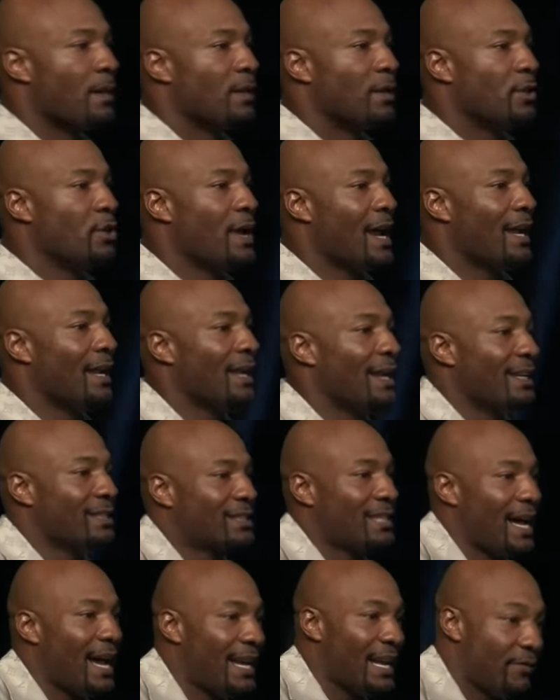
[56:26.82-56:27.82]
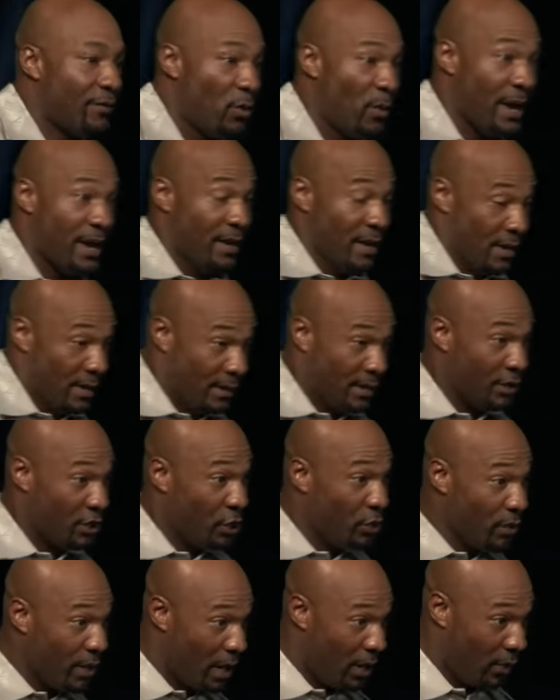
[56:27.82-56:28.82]
You got to lay aside every weight. Did
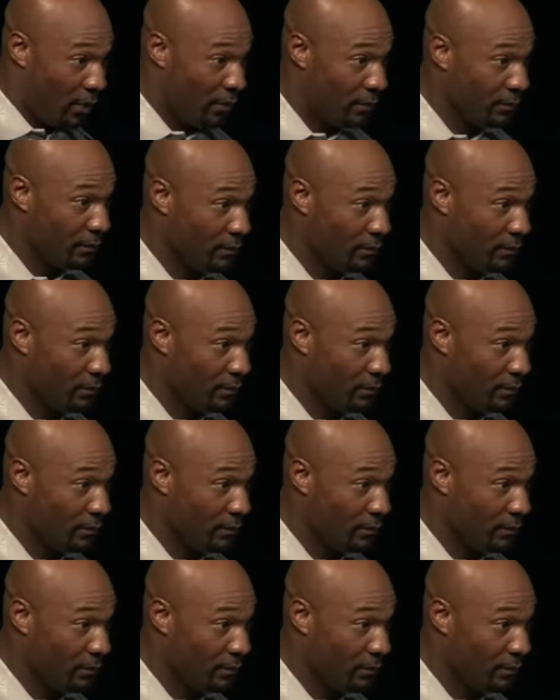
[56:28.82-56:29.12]
you know